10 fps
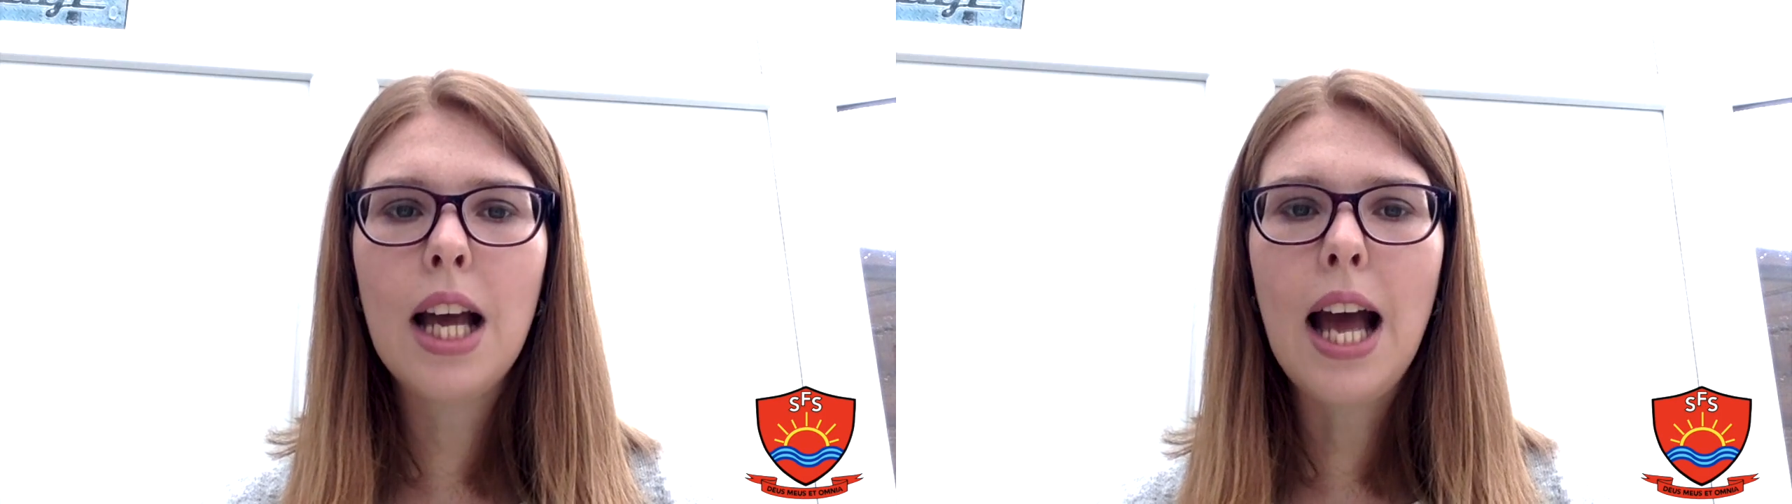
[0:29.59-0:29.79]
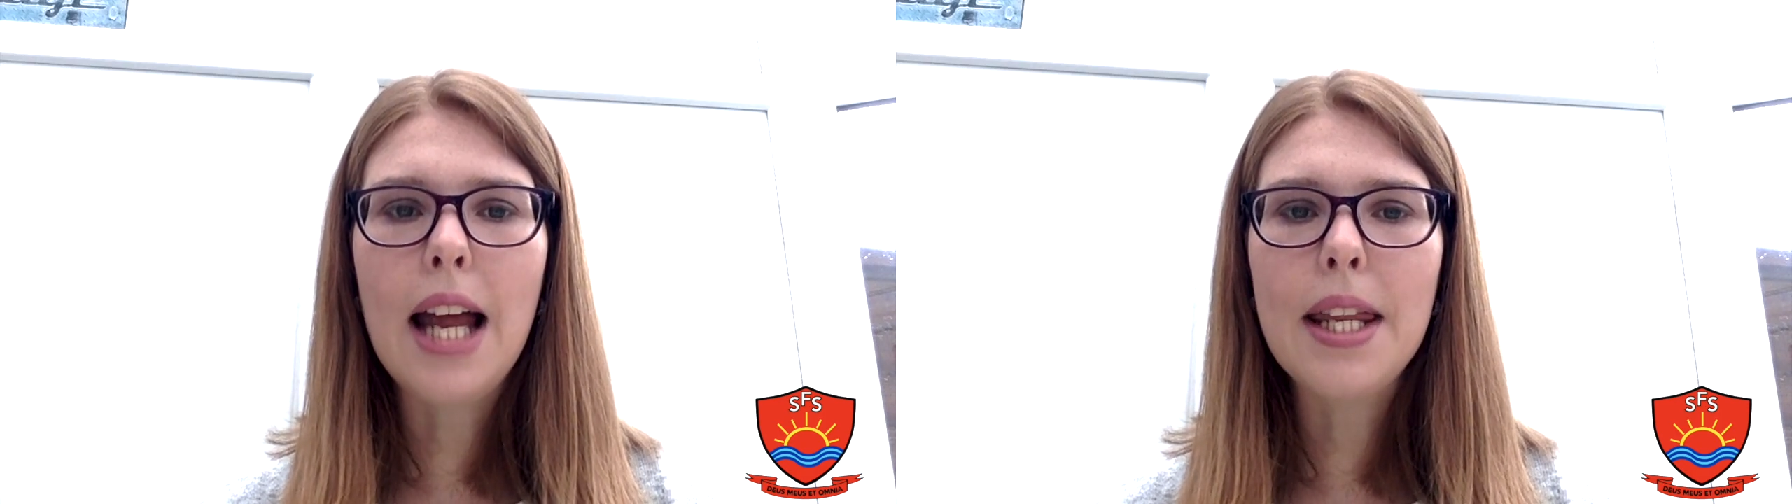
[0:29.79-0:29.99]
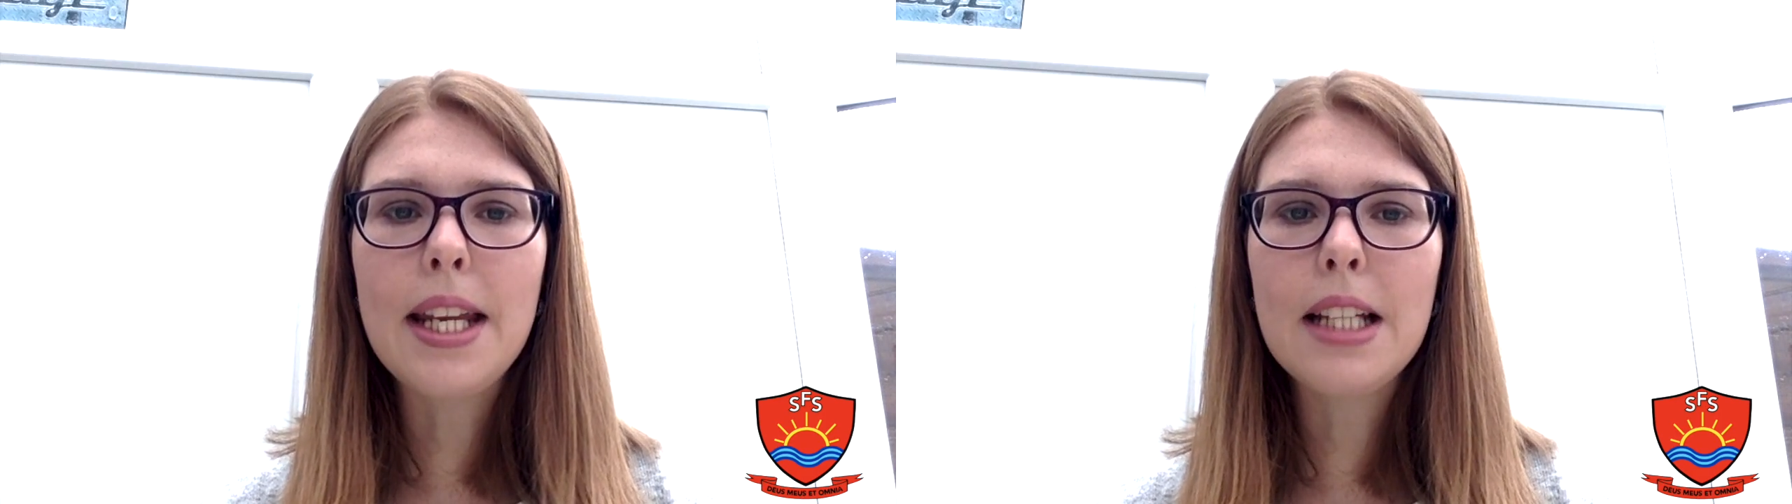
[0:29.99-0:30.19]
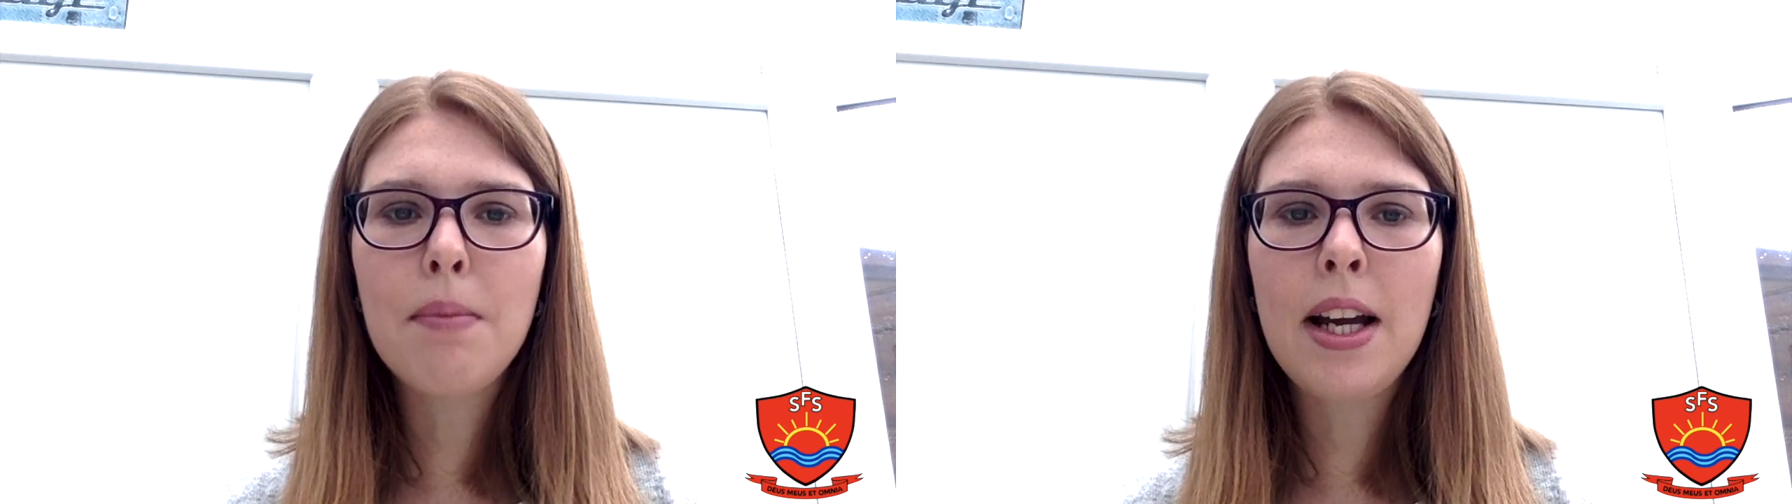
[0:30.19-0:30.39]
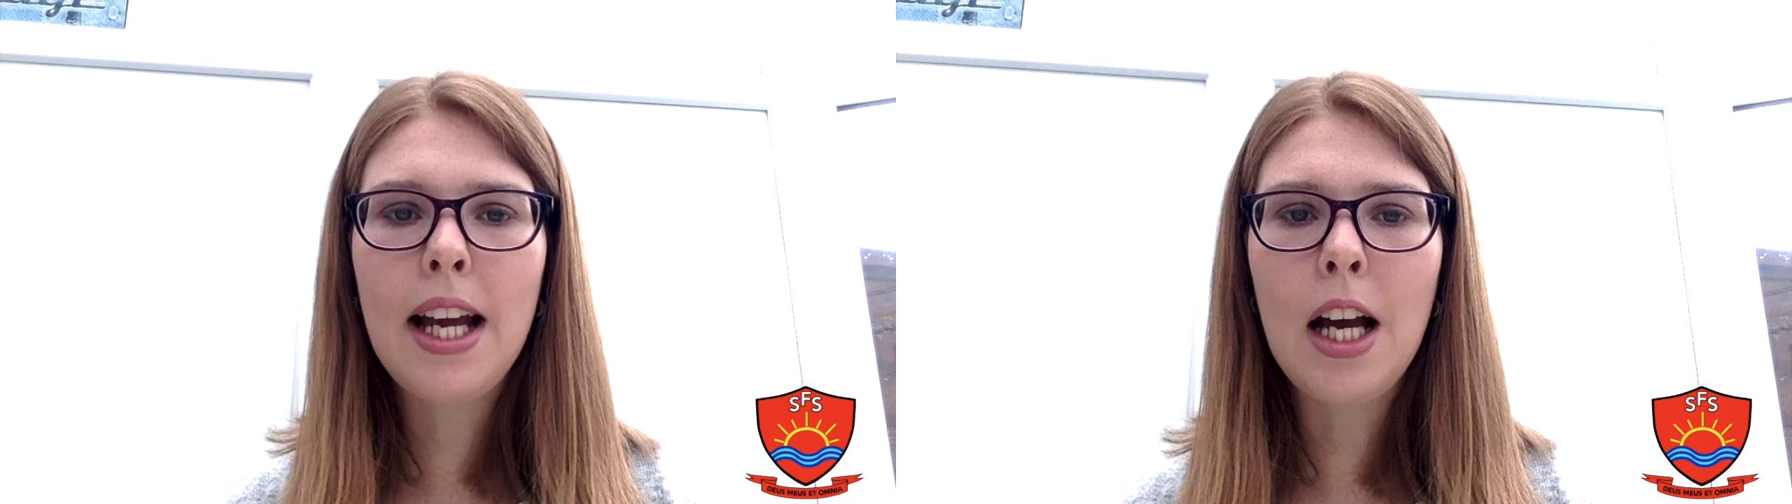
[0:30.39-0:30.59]
and these
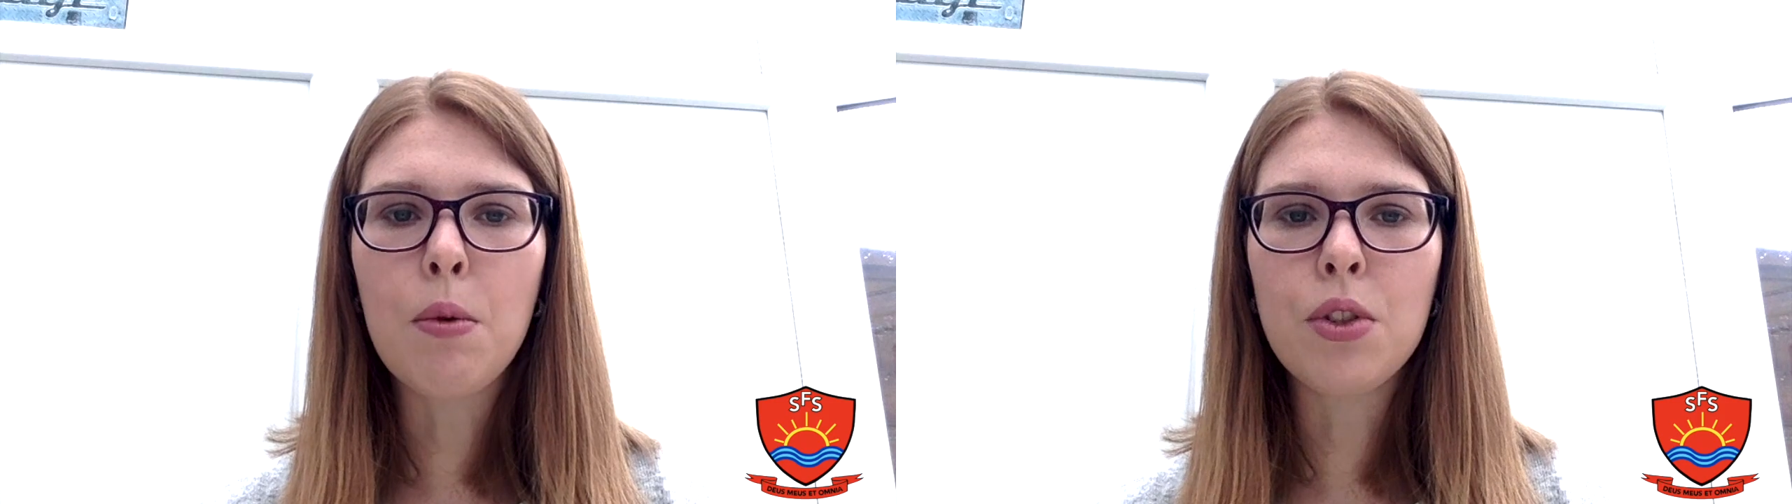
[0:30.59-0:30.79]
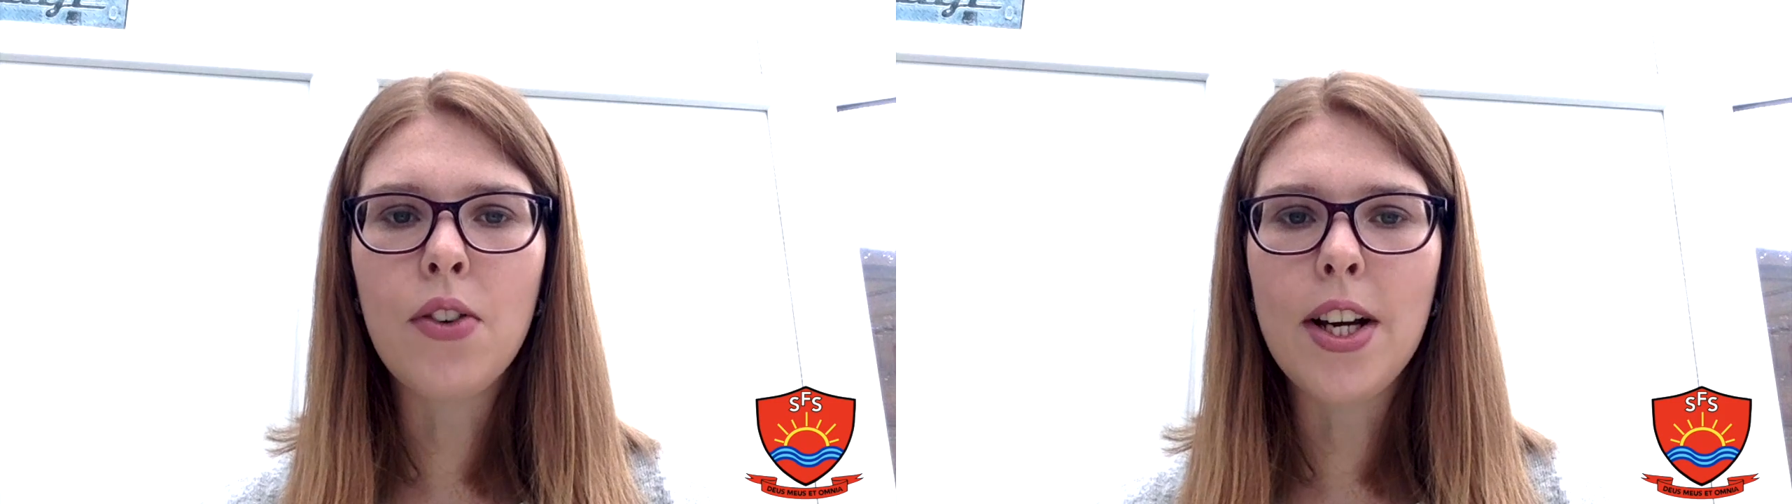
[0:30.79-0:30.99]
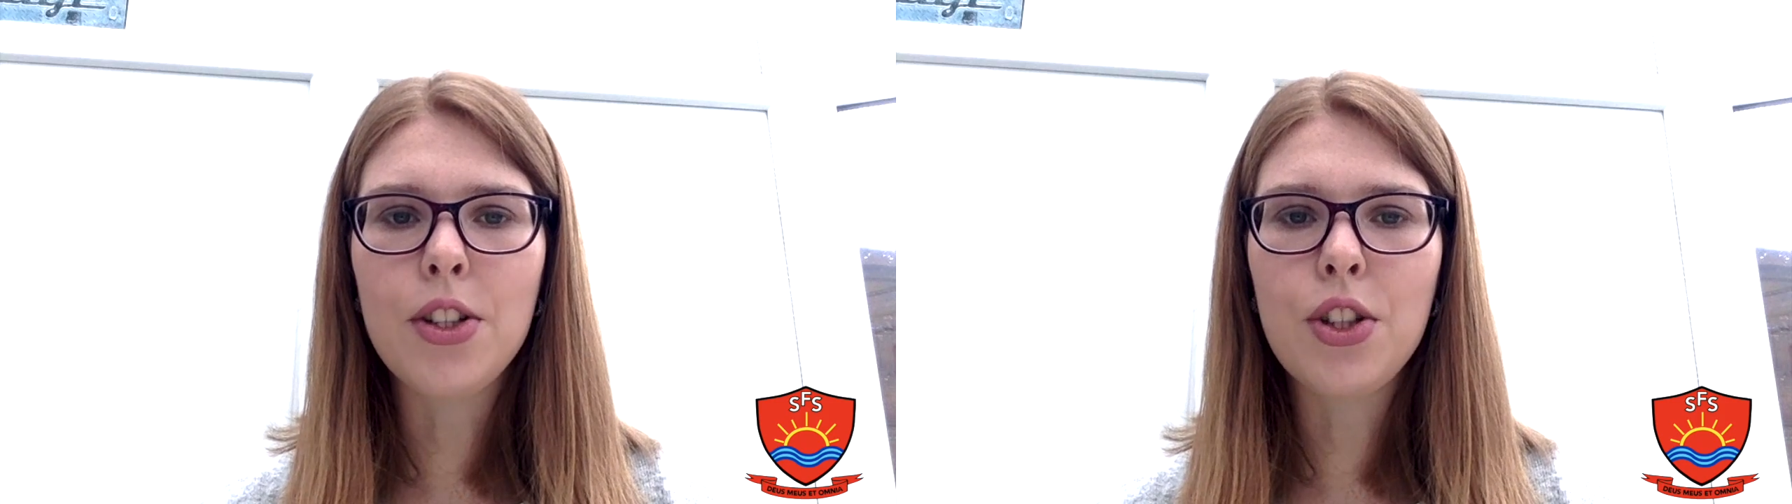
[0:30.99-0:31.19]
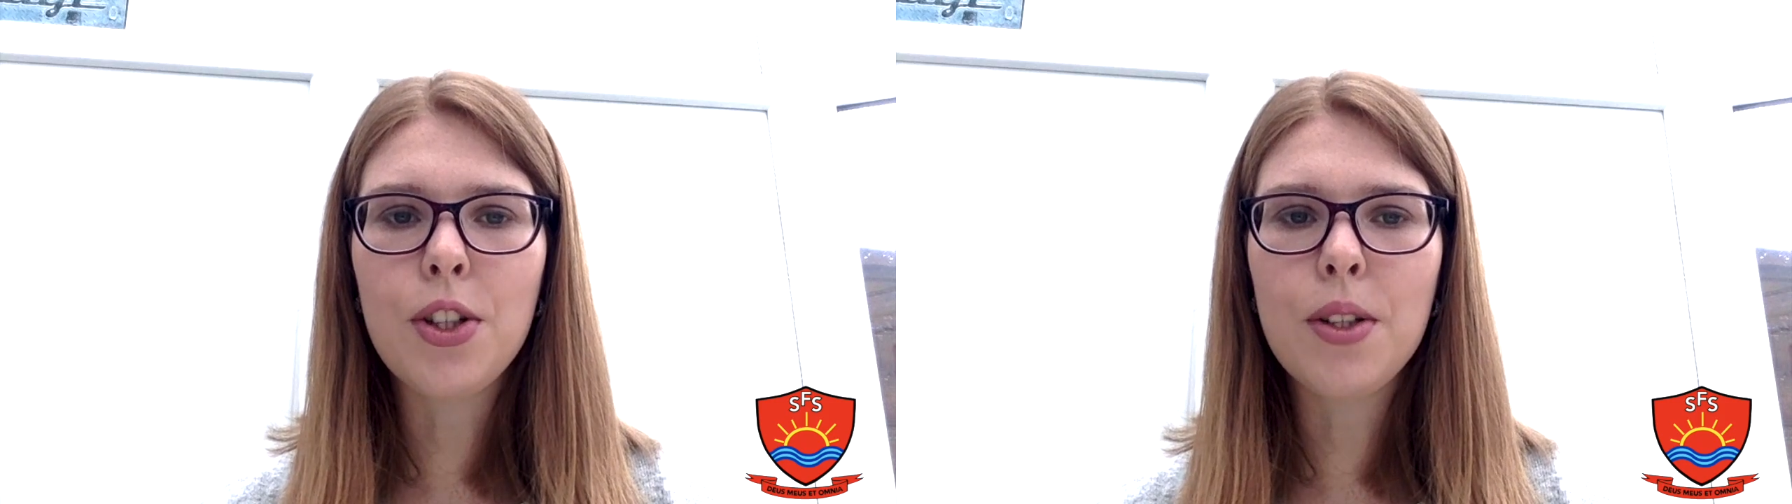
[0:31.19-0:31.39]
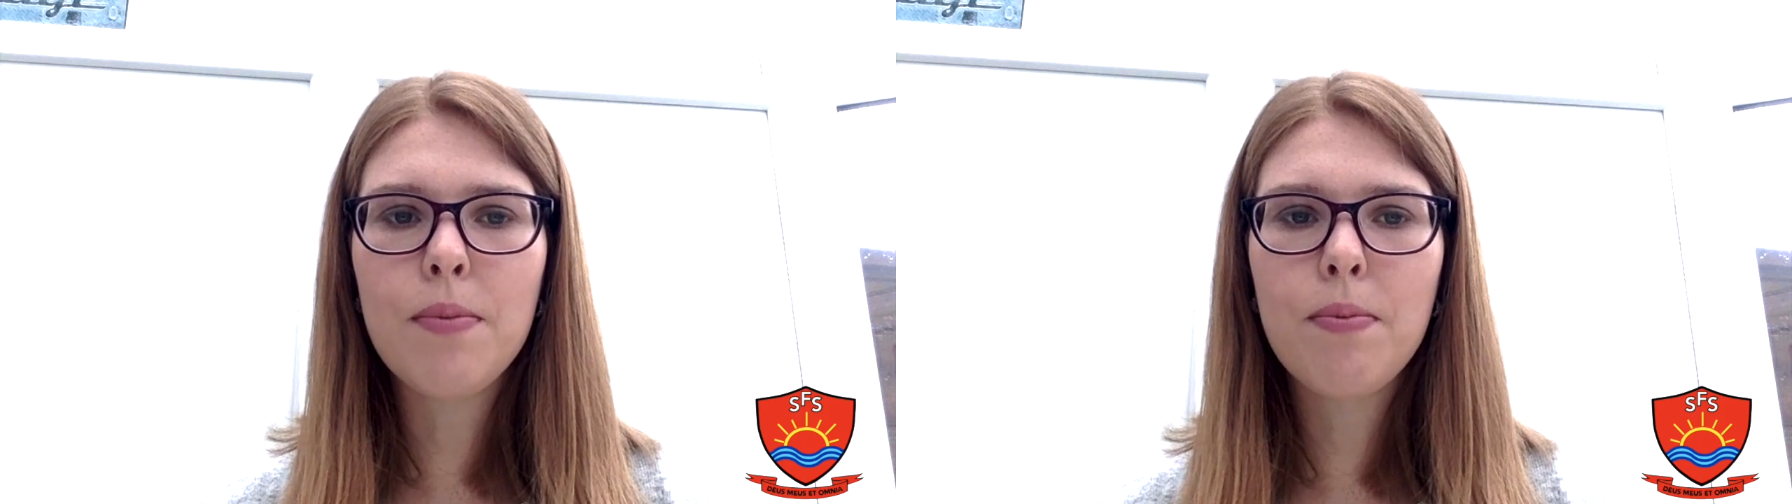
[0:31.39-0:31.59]
may help direct you.